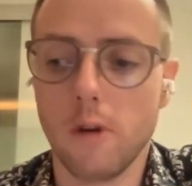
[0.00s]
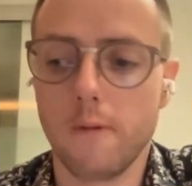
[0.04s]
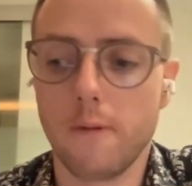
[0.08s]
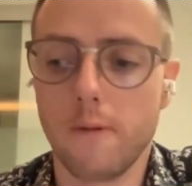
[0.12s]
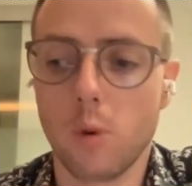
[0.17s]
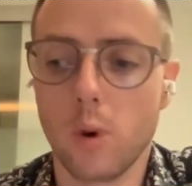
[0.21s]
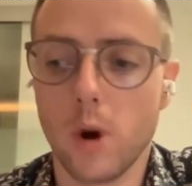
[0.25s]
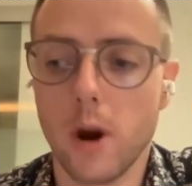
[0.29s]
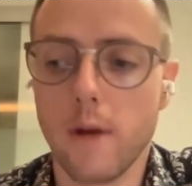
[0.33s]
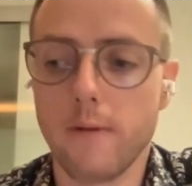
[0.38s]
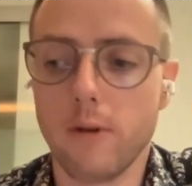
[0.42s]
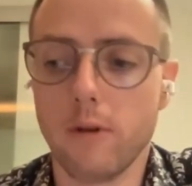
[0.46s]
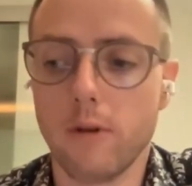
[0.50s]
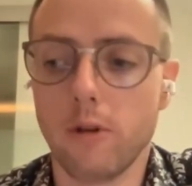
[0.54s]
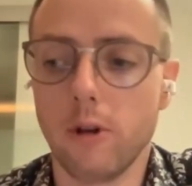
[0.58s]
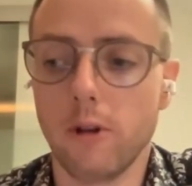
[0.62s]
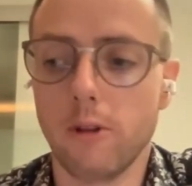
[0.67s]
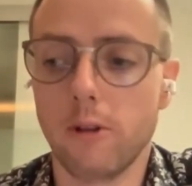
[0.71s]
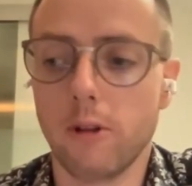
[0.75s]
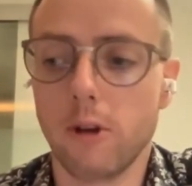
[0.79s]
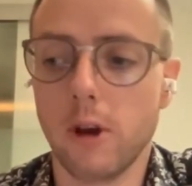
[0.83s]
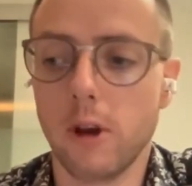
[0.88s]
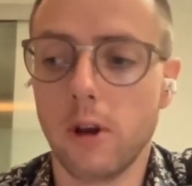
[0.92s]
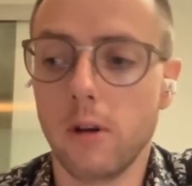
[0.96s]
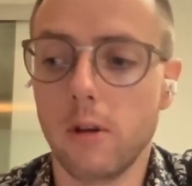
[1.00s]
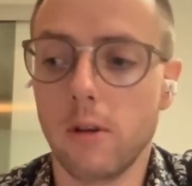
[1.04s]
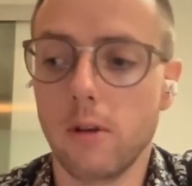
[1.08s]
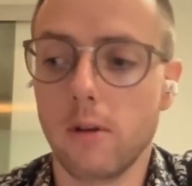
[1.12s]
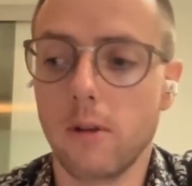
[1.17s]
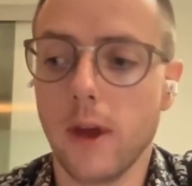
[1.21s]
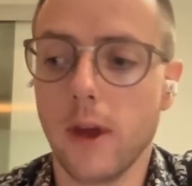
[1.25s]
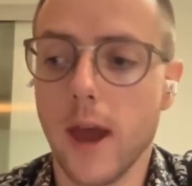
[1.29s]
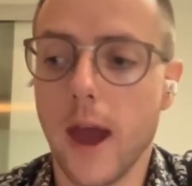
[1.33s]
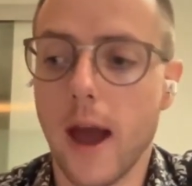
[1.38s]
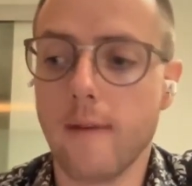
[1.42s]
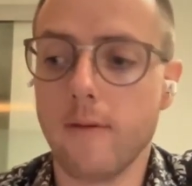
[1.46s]
for whatever reason,
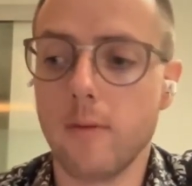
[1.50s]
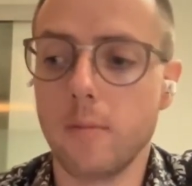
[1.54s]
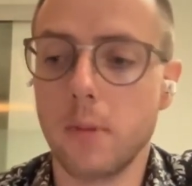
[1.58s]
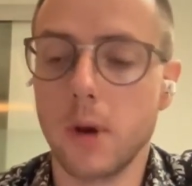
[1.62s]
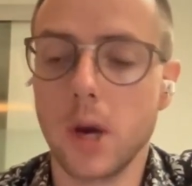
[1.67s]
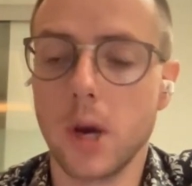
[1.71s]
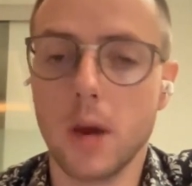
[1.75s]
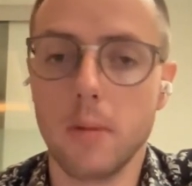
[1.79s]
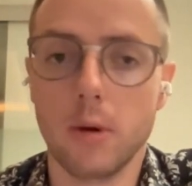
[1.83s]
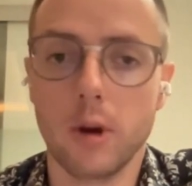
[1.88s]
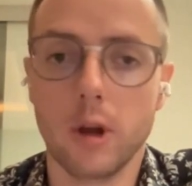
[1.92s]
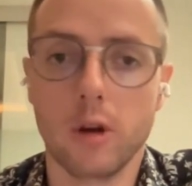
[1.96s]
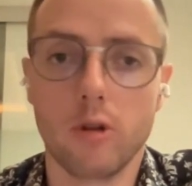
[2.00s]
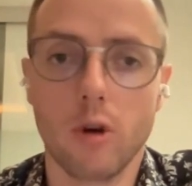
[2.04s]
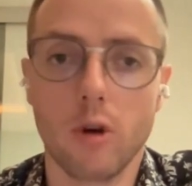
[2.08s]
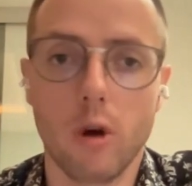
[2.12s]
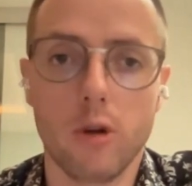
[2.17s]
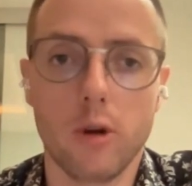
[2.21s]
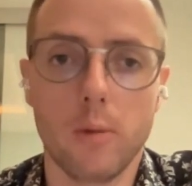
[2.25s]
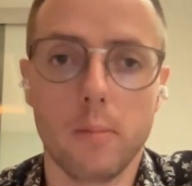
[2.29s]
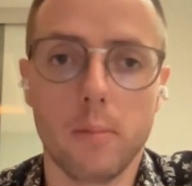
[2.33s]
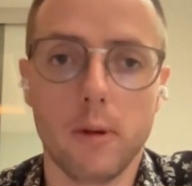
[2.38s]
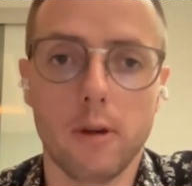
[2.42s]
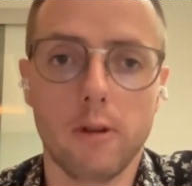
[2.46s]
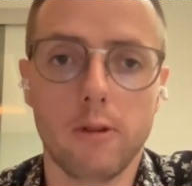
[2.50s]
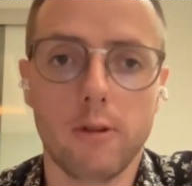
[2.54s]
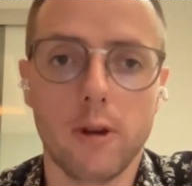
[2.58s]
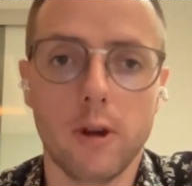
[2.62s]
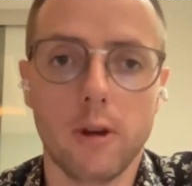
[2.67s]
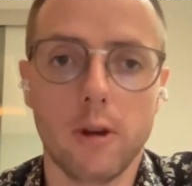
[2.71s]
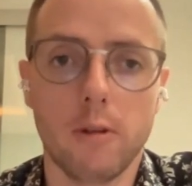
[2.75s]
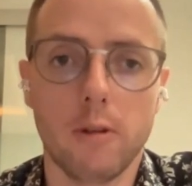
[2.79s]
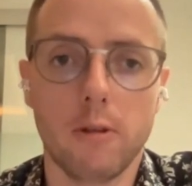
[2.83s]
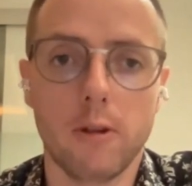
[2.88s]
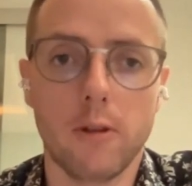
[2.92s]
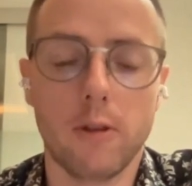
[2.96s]
they haven't been able to grow their
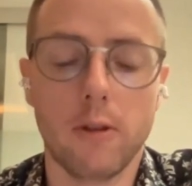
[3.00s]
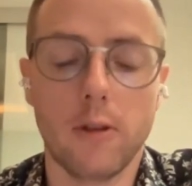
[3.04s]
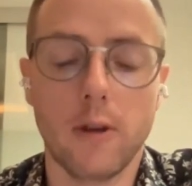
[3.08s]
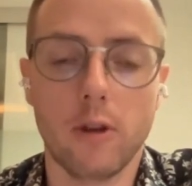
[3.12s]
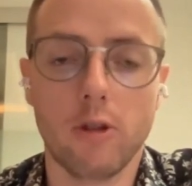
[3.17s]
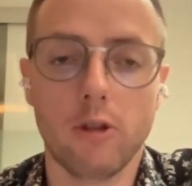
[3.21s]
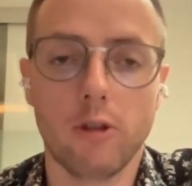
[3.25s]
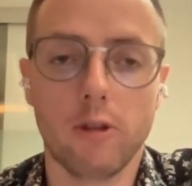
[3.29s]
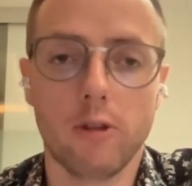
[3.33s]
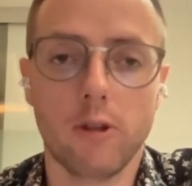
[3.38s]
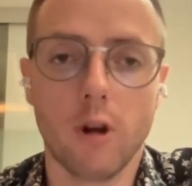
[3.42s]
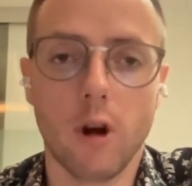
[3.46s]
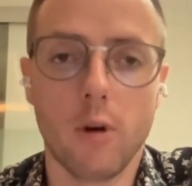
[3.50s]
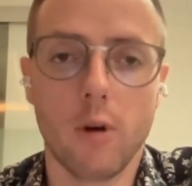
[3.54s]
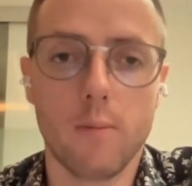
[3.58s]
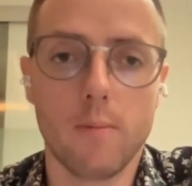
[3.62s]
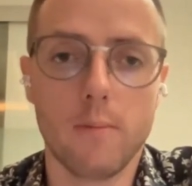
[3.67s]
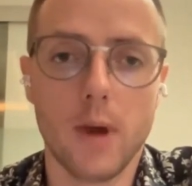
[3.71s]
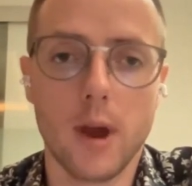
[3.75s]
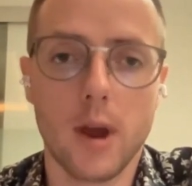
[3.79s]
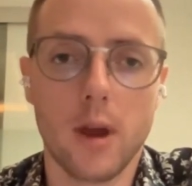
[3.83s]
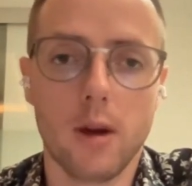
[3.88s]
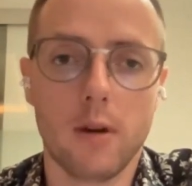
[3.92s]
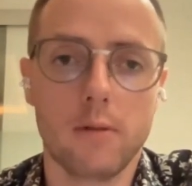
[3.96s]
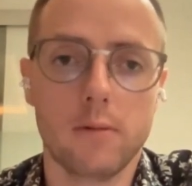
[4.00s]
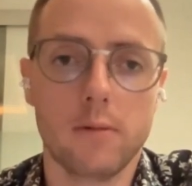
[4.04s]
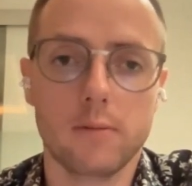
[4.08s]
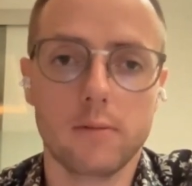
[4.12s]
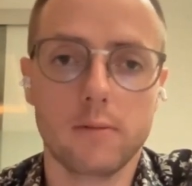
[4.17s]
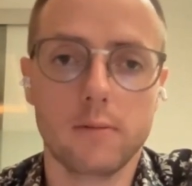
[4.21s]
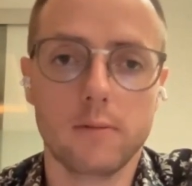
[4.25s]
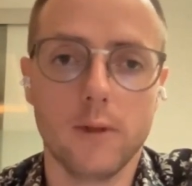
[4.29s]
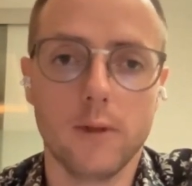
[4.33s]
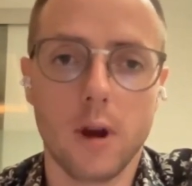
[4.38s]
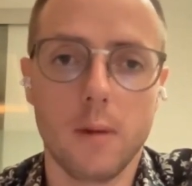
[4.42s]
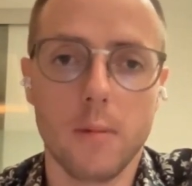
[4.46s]
business and they just don't make
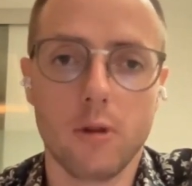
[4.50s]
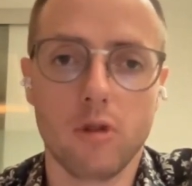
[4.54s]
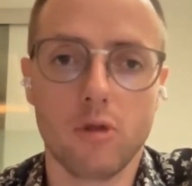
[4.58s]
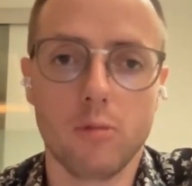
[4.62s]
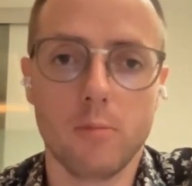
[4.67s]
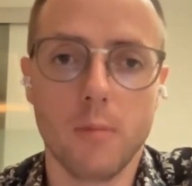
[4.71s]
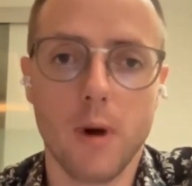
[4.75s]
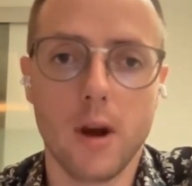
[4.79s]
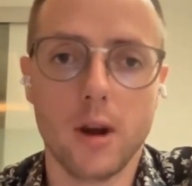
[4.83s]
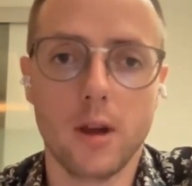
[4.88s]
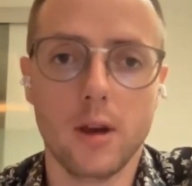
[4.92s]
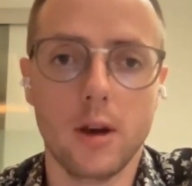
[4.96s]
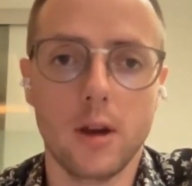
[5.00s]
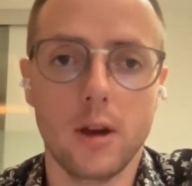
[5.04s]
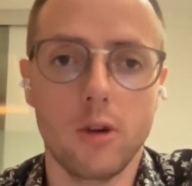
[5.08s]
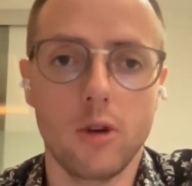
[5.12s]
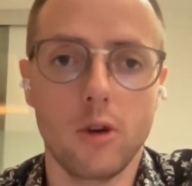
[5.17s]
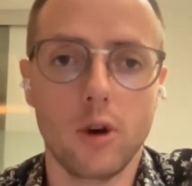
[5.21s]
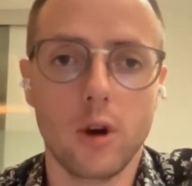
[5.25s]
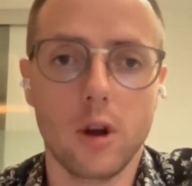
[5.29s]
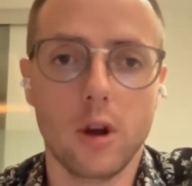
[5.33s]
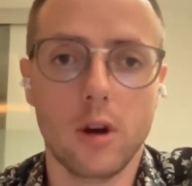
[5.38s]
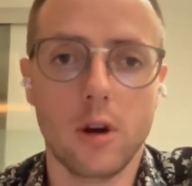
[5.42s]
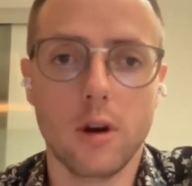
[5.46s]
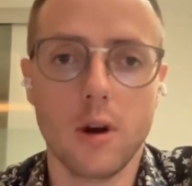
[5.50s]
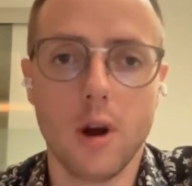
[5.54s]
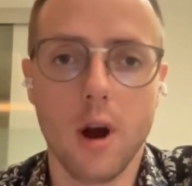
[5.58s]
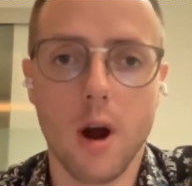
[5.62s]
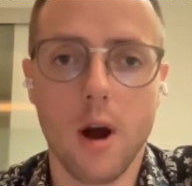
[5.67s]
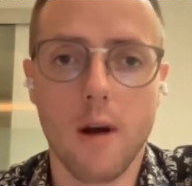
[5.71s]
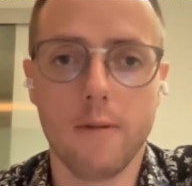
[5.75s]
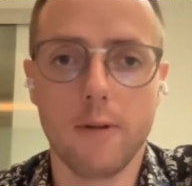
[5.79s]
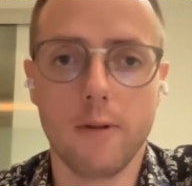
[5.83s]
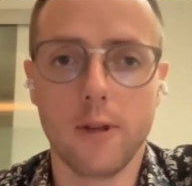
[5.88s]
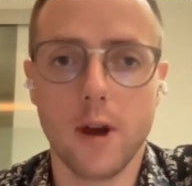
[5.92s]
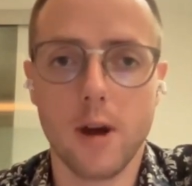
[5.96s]
very much money, and you can
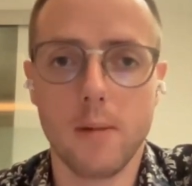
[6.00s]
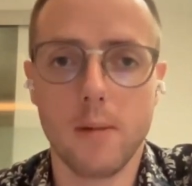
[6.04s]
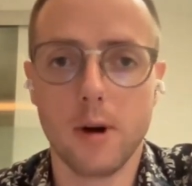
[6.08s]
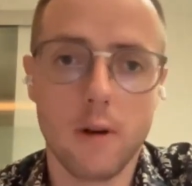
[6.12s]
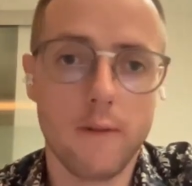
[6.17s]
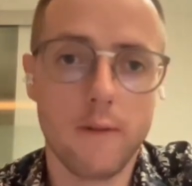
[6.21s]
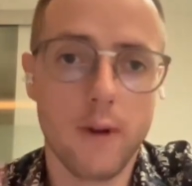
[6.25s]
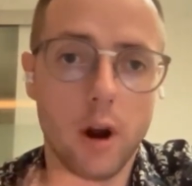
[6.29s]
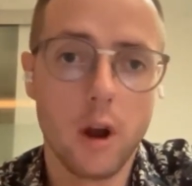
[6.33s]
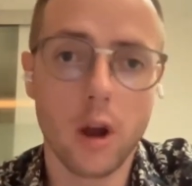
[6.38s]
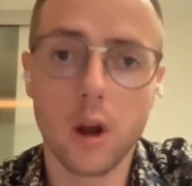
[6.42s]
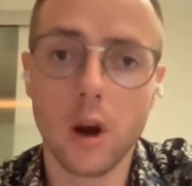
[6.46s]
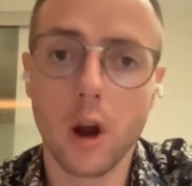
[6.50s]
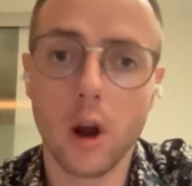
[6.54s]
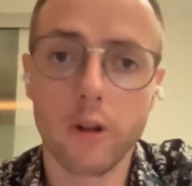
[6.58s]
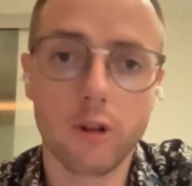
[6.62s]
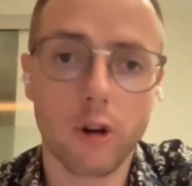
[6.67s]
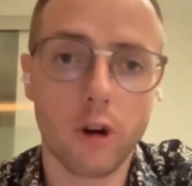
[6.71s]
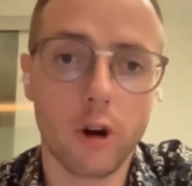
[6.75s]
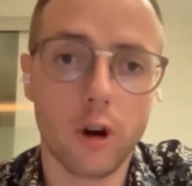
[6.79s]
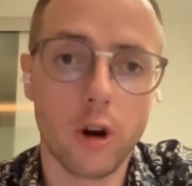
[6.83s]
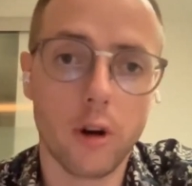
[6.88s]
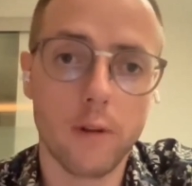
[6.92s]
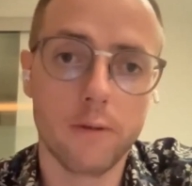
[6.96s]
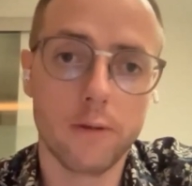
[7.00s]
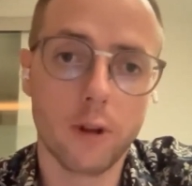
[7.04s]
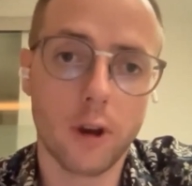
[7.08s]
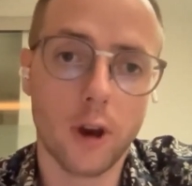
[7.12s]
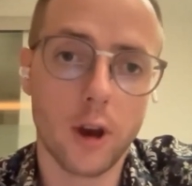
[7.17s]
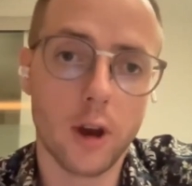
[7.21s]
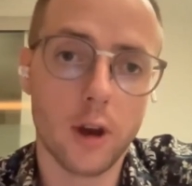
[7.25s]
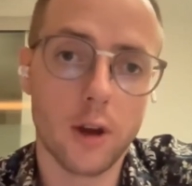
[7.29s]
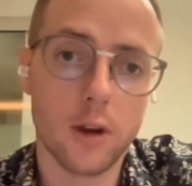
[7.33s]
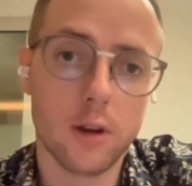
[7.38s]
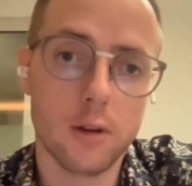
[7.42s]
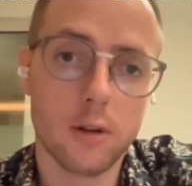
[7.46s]
offer them a very good alternative
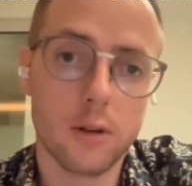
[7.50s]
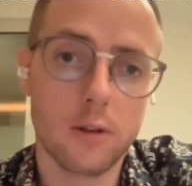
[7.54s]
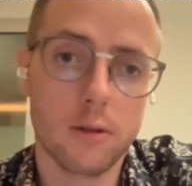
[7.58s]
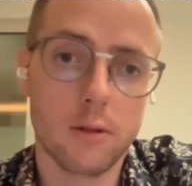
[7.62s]
to